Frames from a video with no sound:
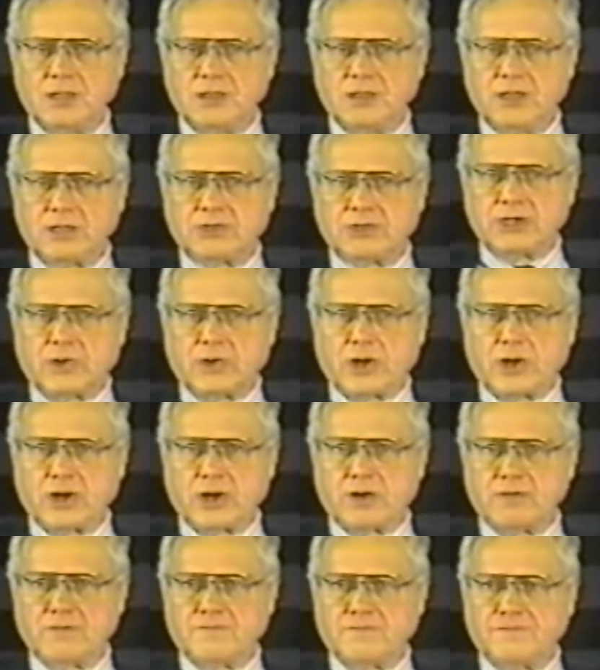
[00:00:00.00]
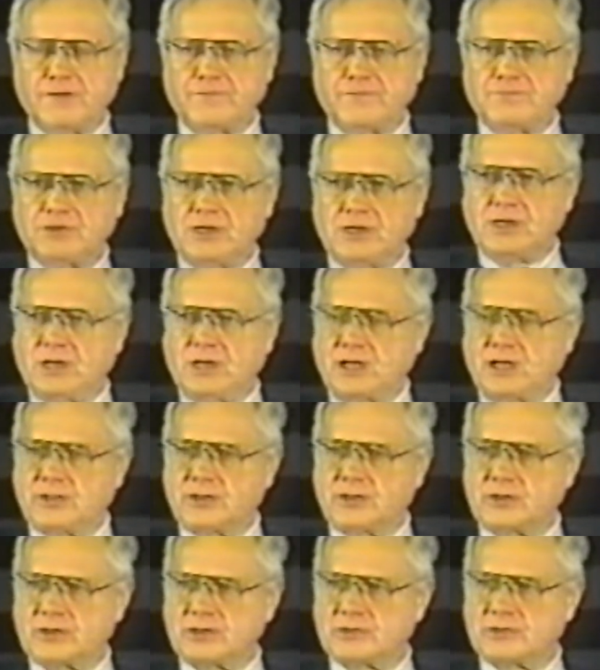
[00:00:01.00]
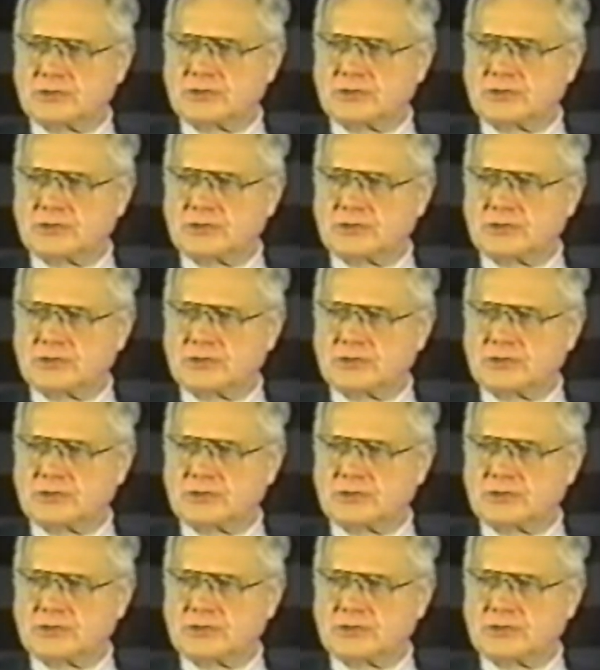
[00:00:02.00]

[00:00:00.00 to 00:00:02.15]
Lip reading: that there are 50 other